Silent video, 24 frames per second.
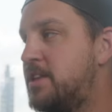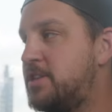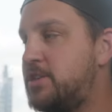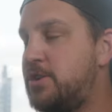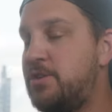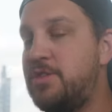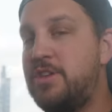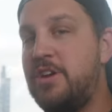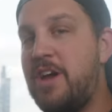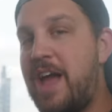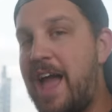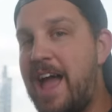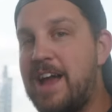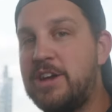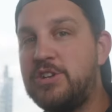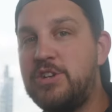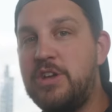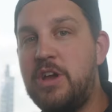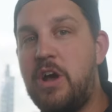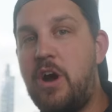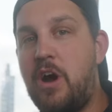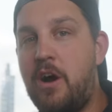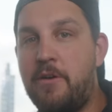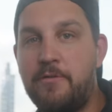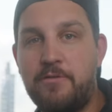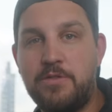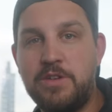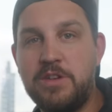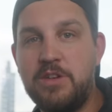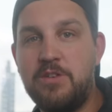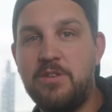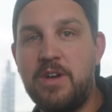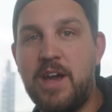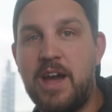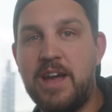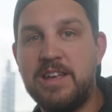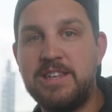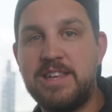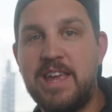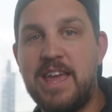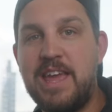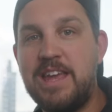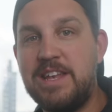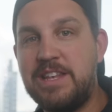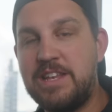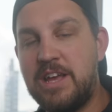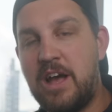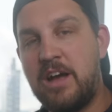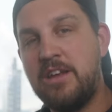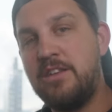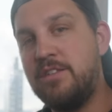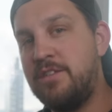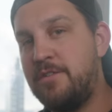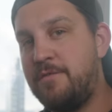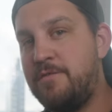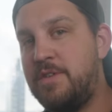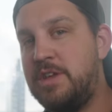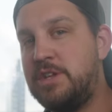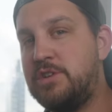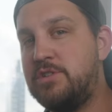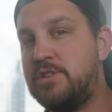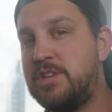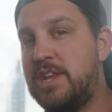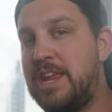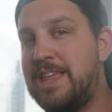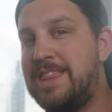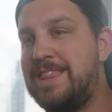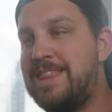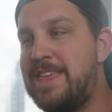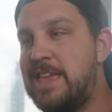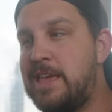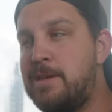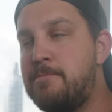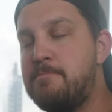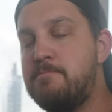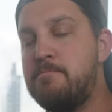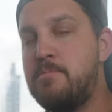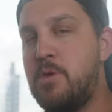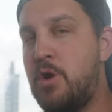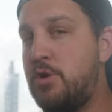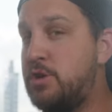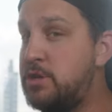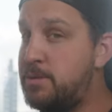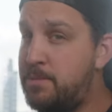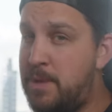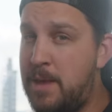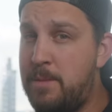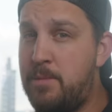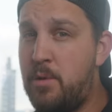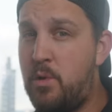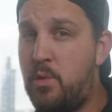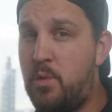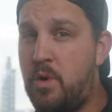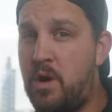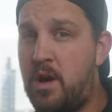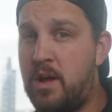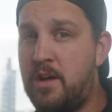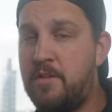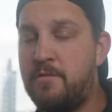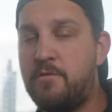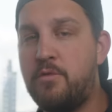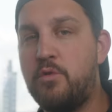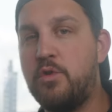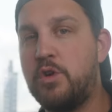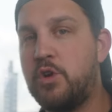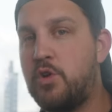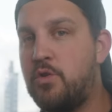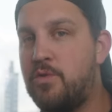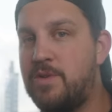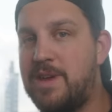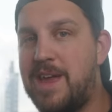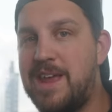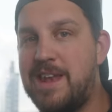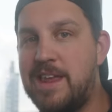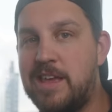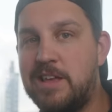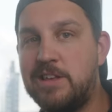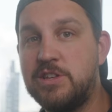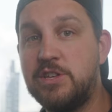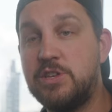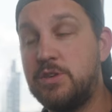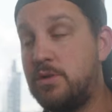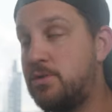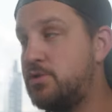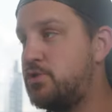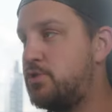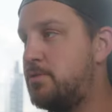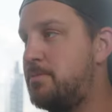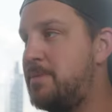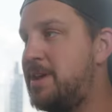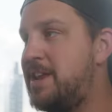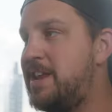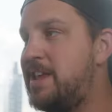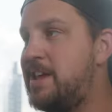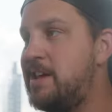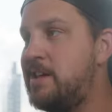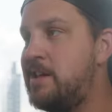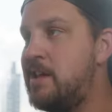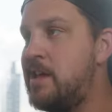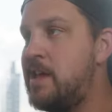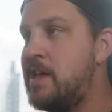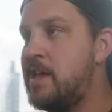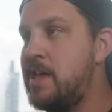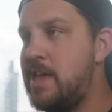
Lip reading: So they're actually offering you guys a ton of the features that I think most people want for creating social media